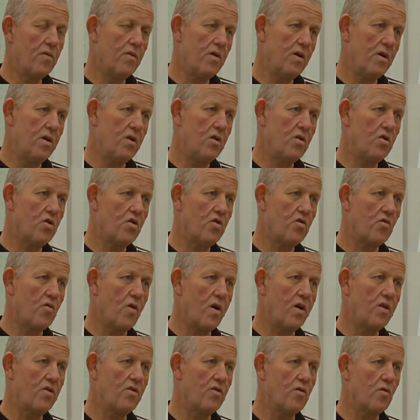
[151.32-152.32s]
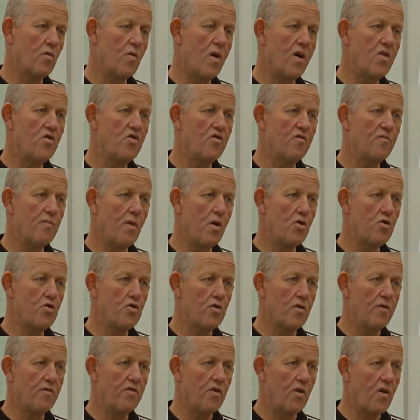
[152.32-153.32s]
the strength and range of
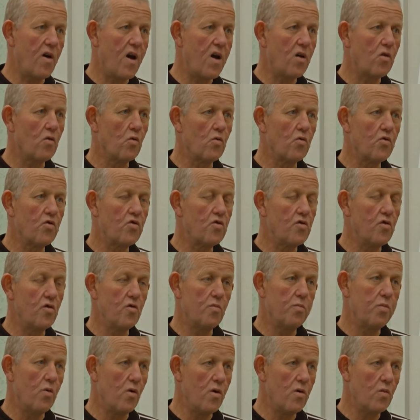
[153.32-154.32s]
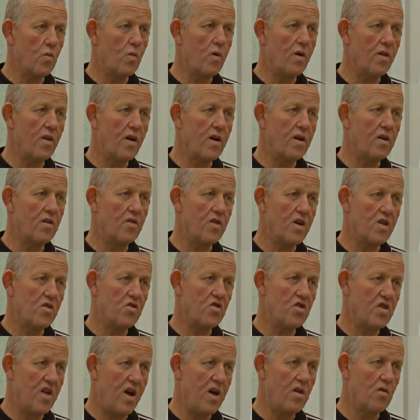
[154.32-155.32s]
motion of their ankles to the point where they can then
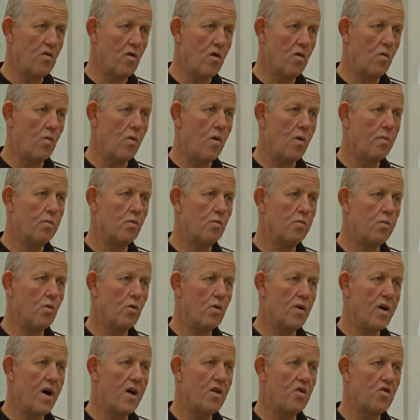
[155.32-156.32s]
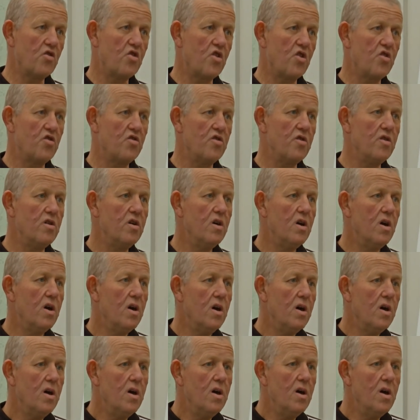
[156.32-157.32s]
stand on a Wobbleboard unassisted.
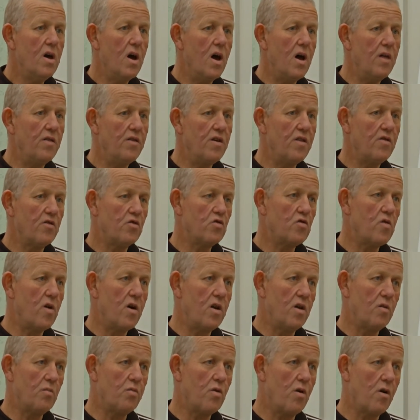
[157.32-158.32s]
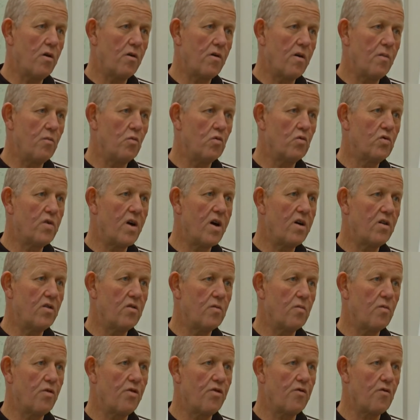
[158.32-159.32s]
And then the training program will take
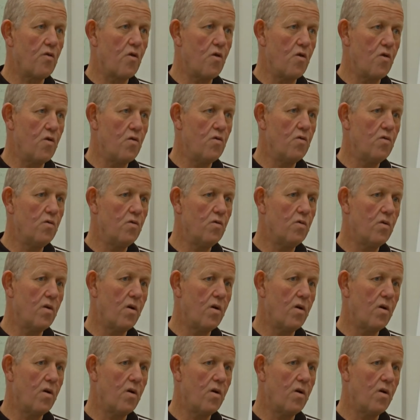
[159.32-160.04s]
them through